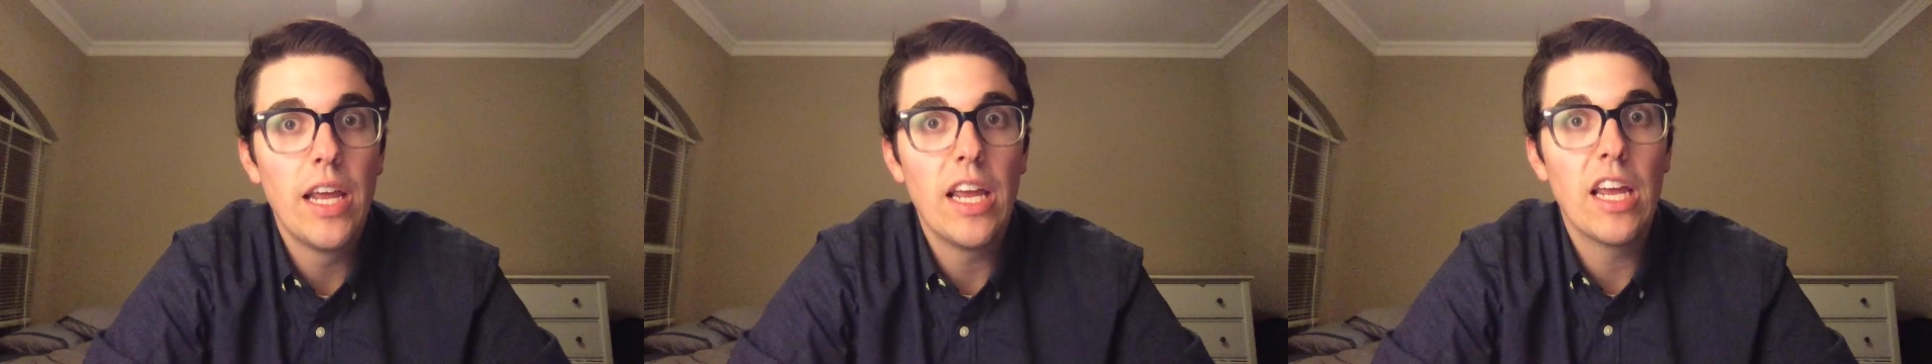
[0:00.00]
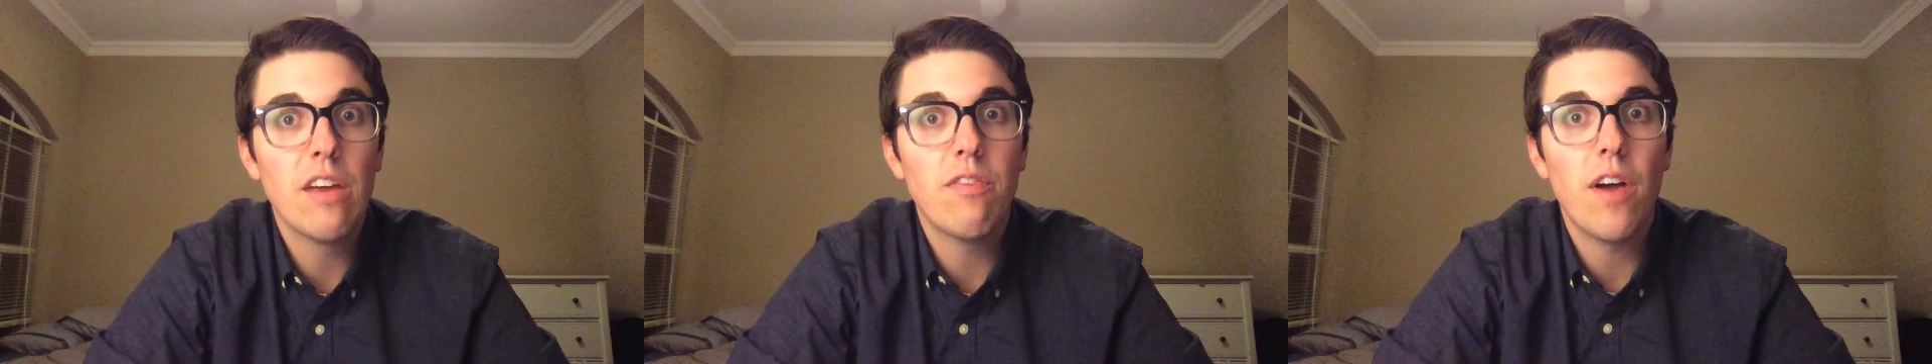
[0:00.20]

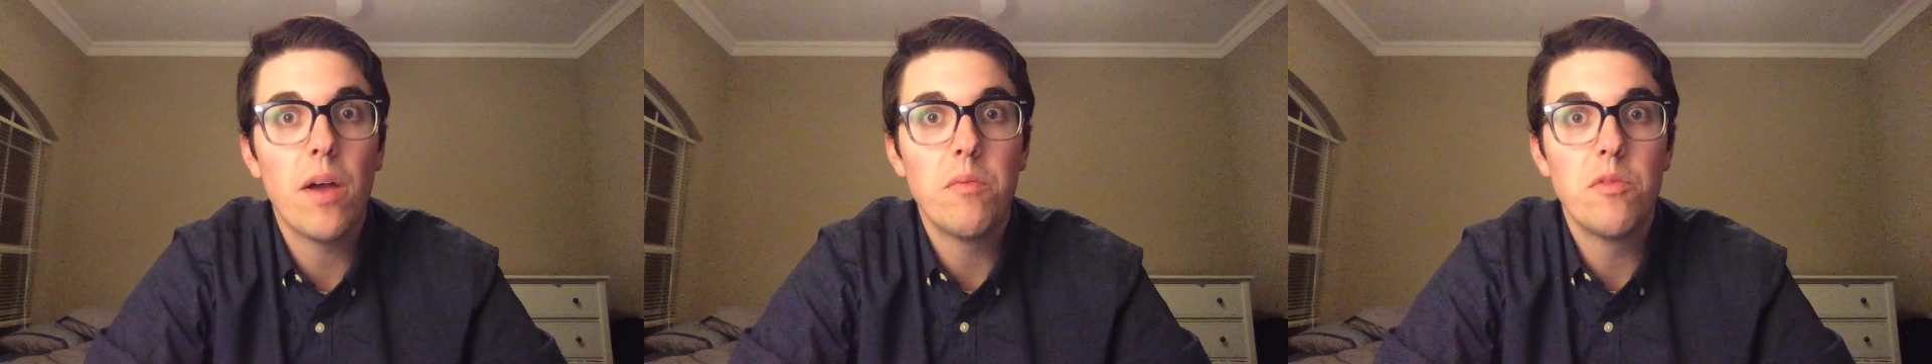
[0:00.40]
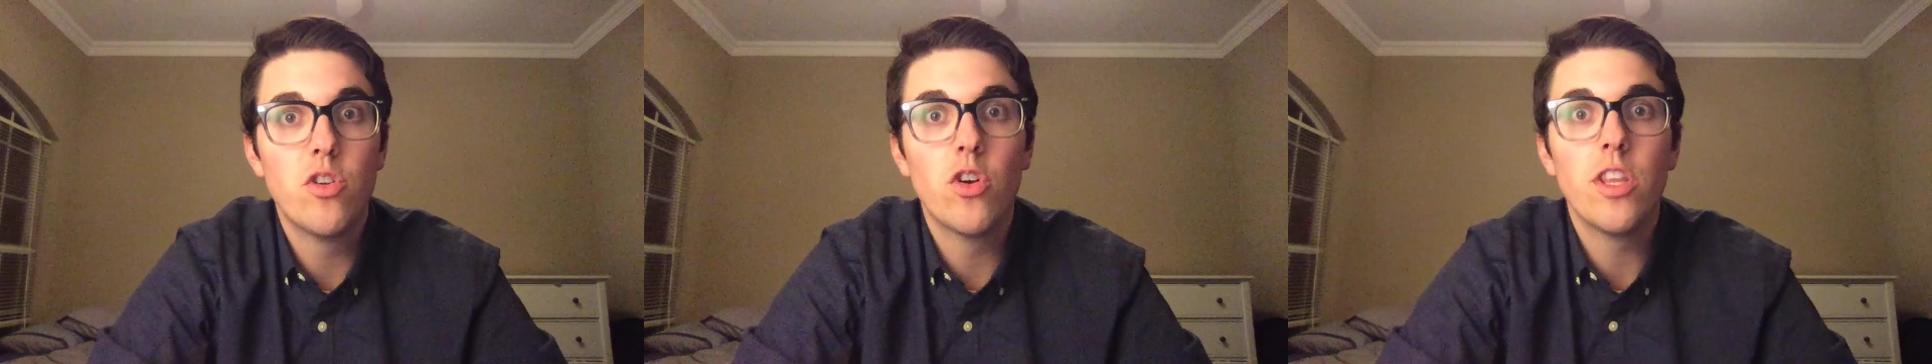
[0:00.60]
if
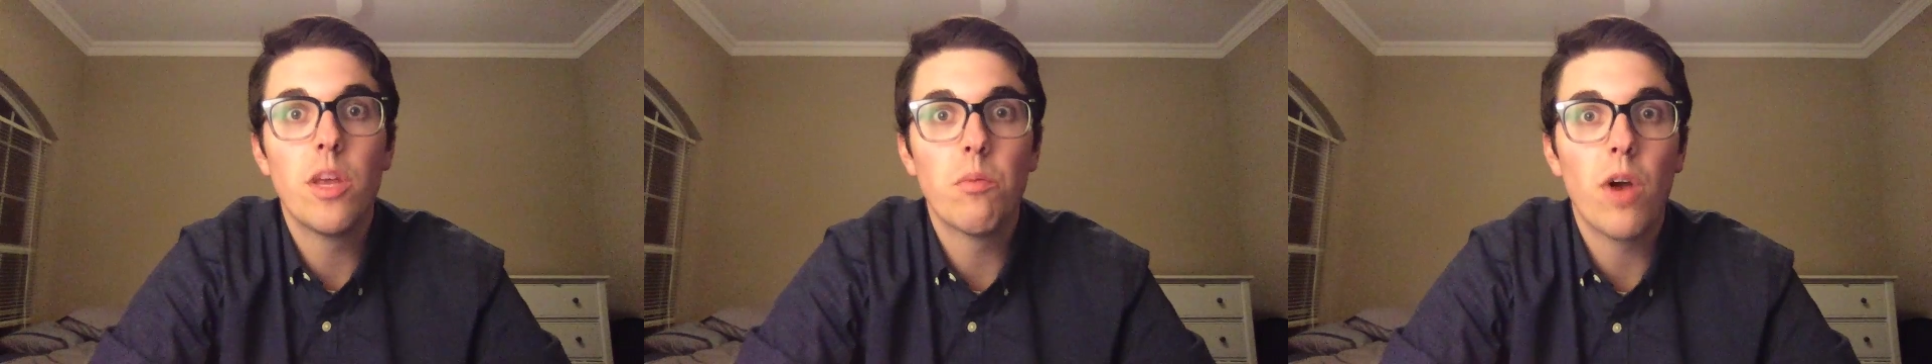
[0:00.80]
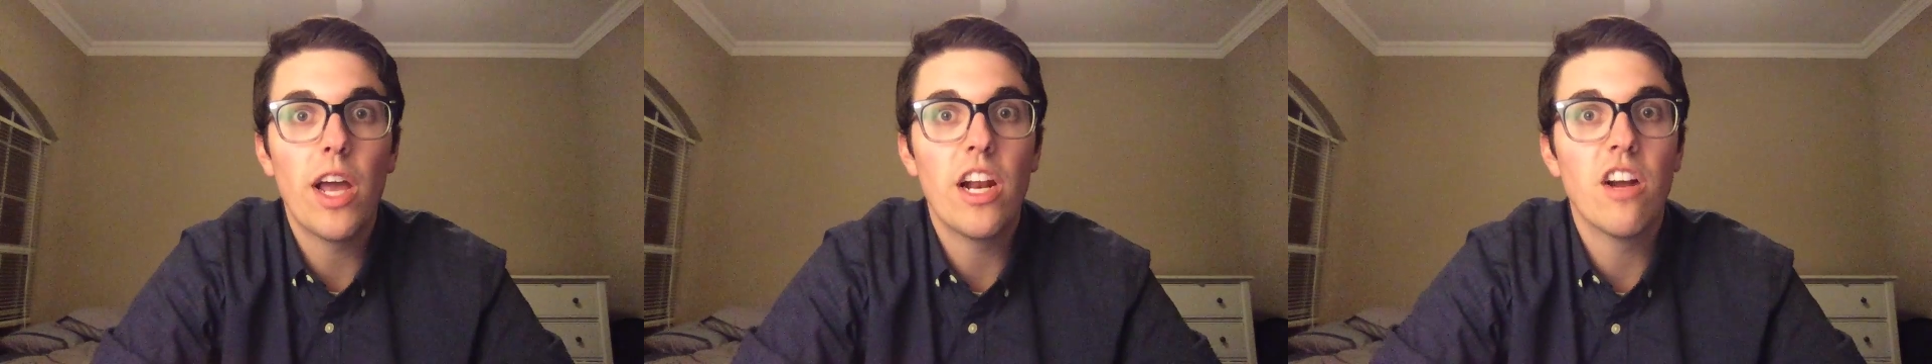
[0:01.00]
I'm doing
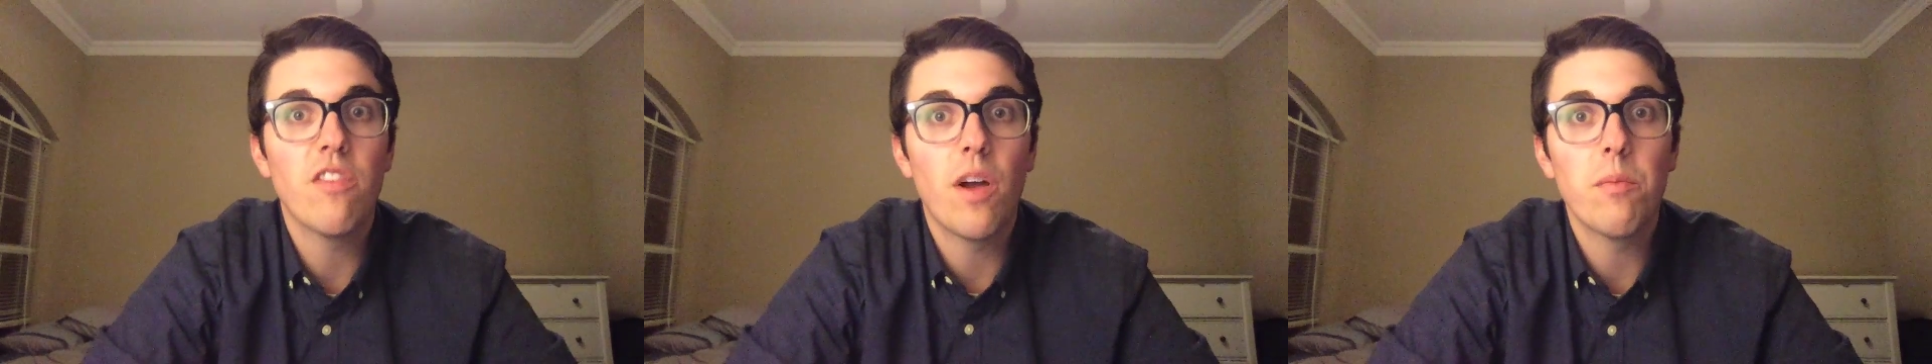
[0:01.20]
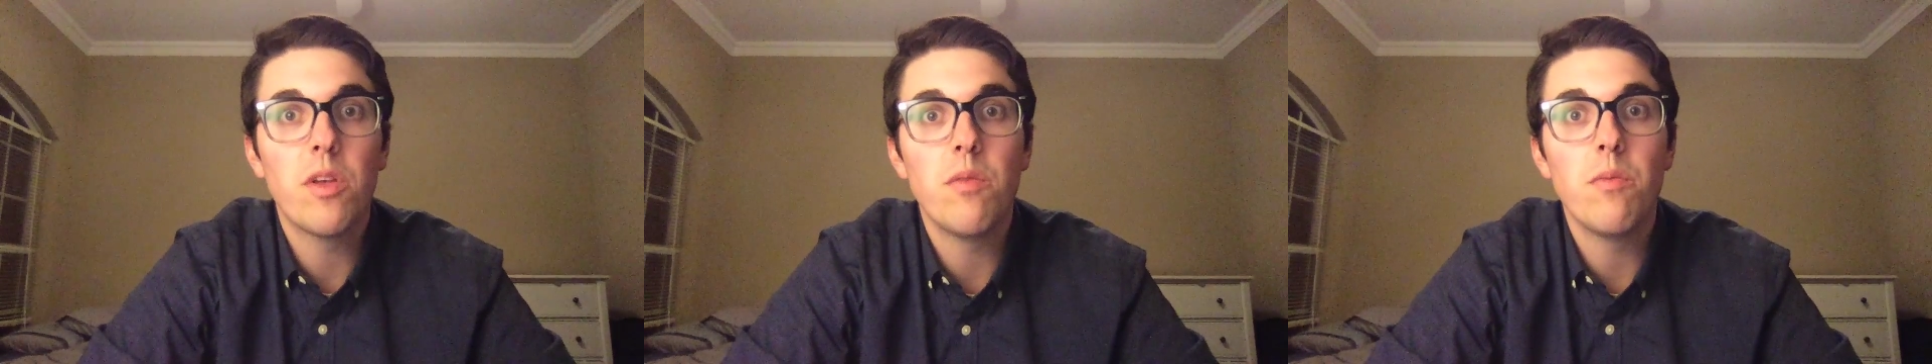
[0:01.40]
them right or if
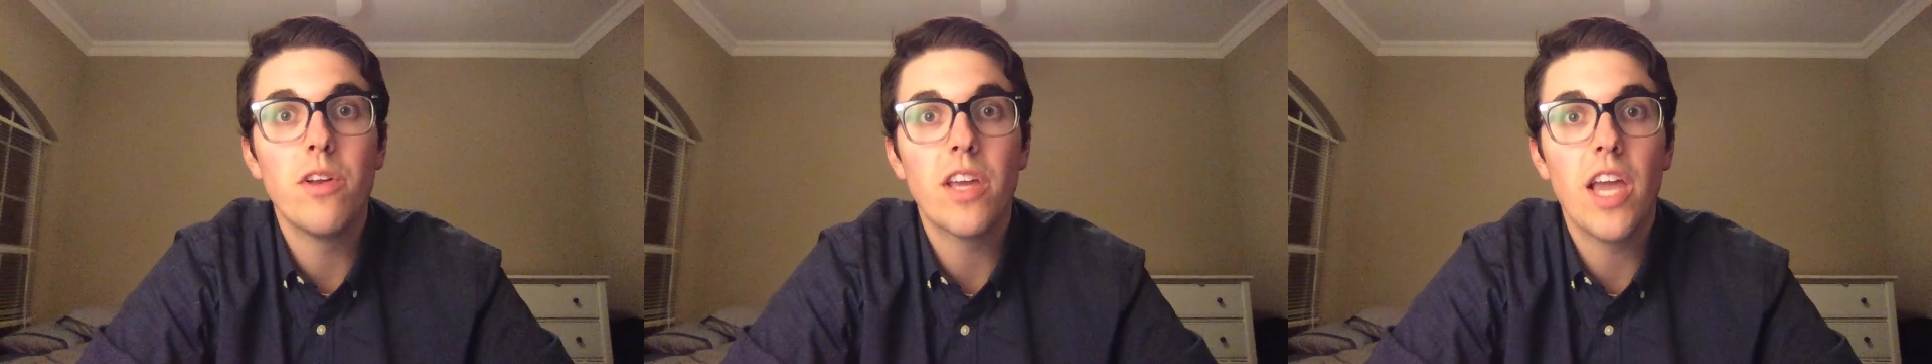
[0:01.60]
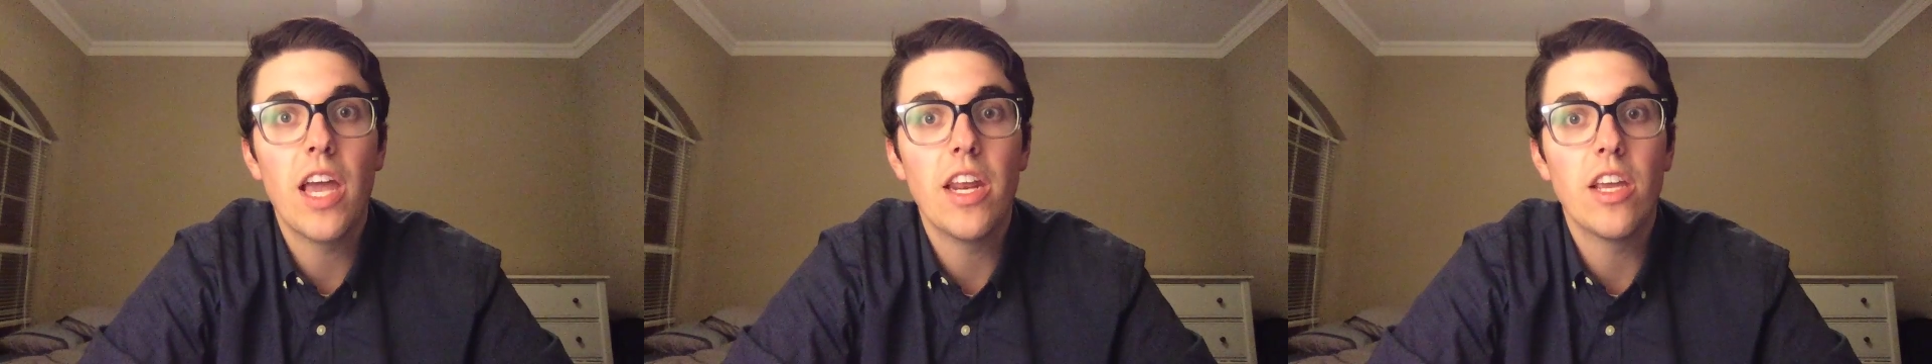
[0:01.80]
I'm
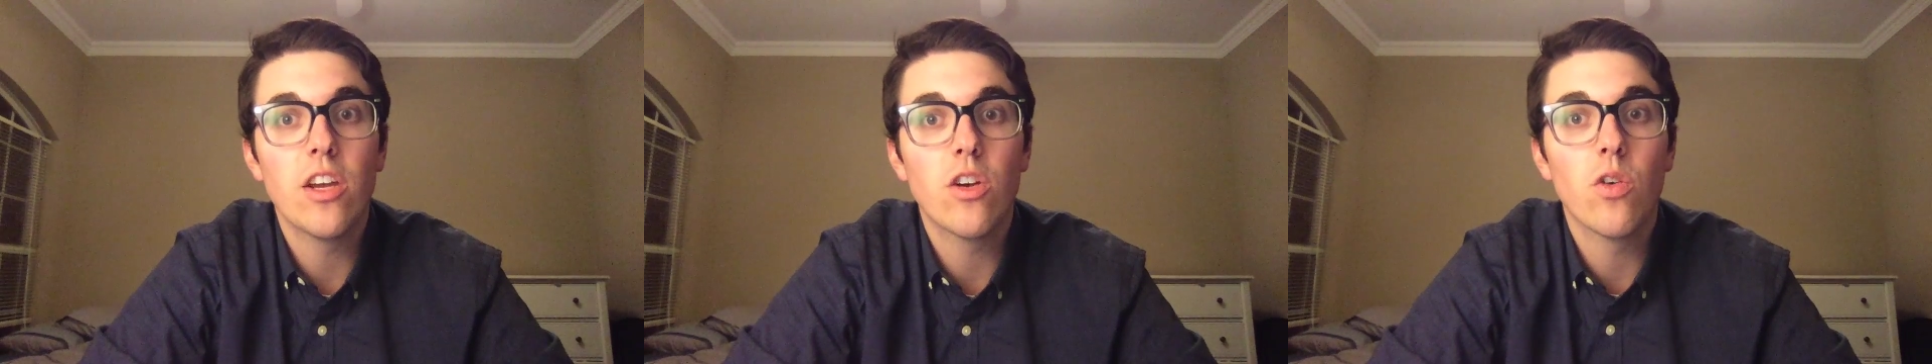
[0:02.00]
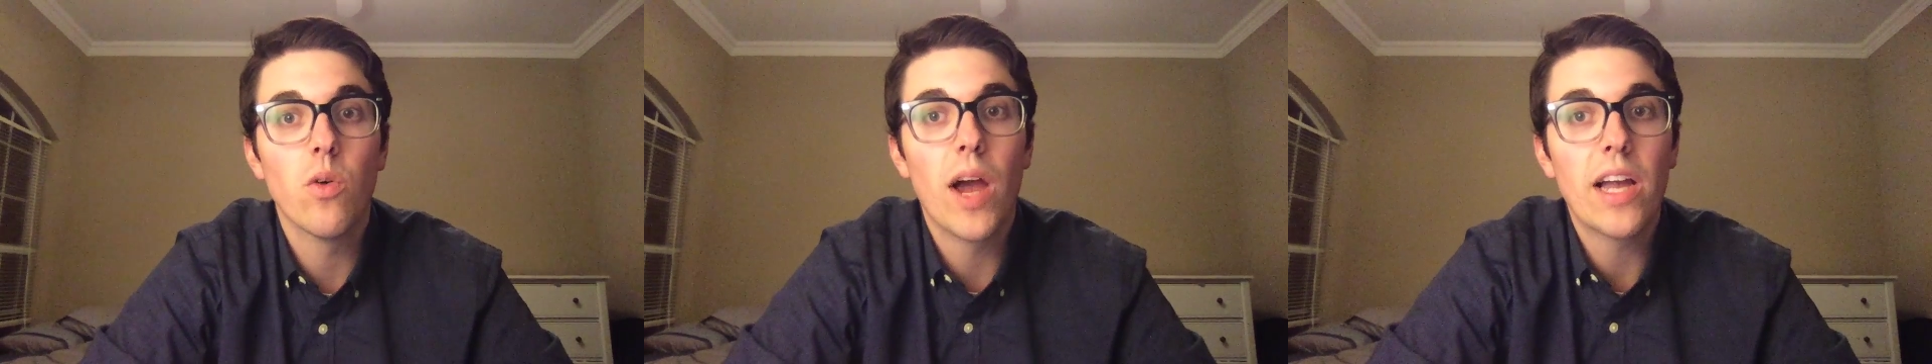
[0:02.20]
communicating
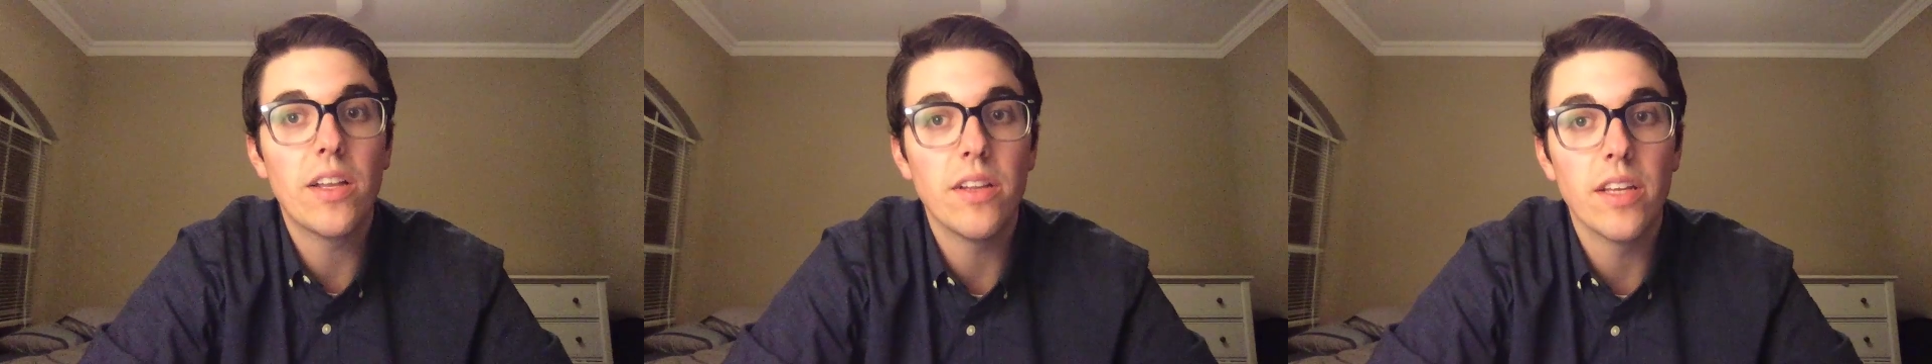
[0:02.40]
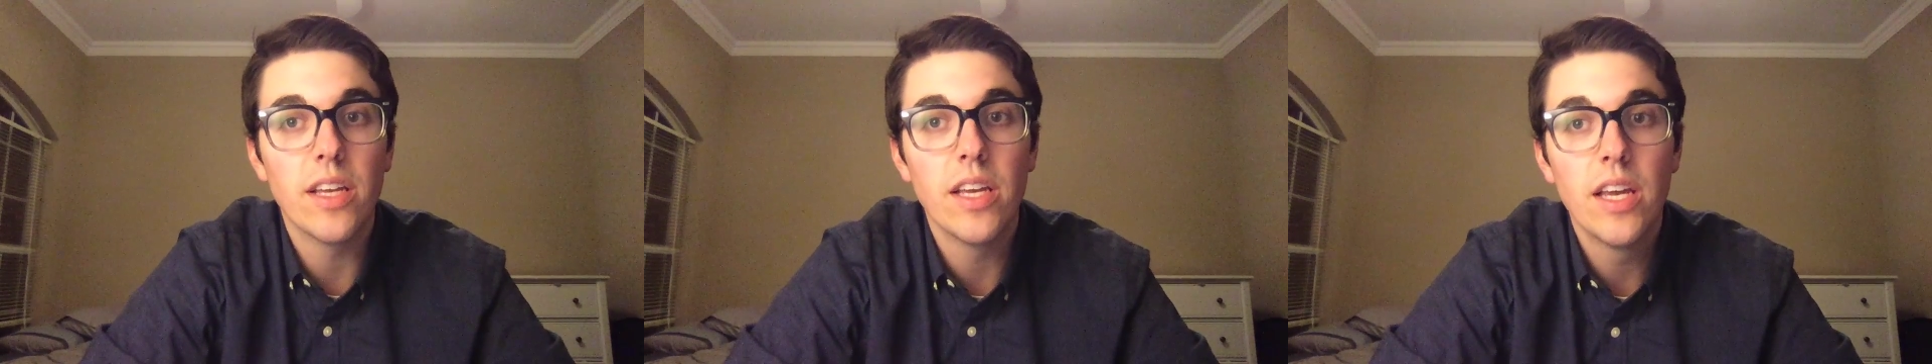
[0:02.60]

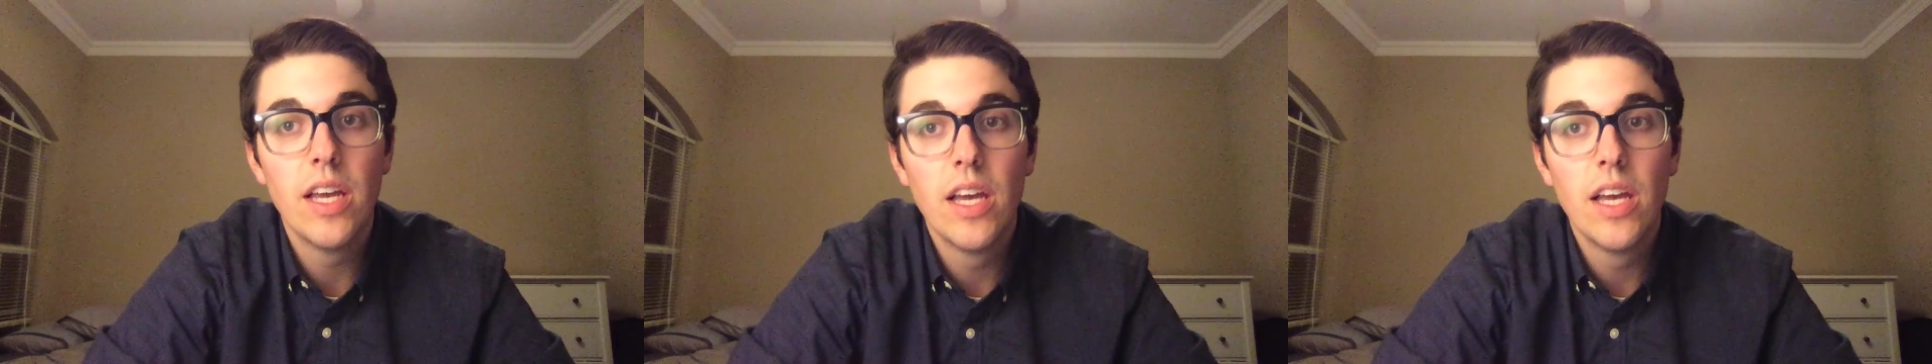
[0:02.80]
correctly.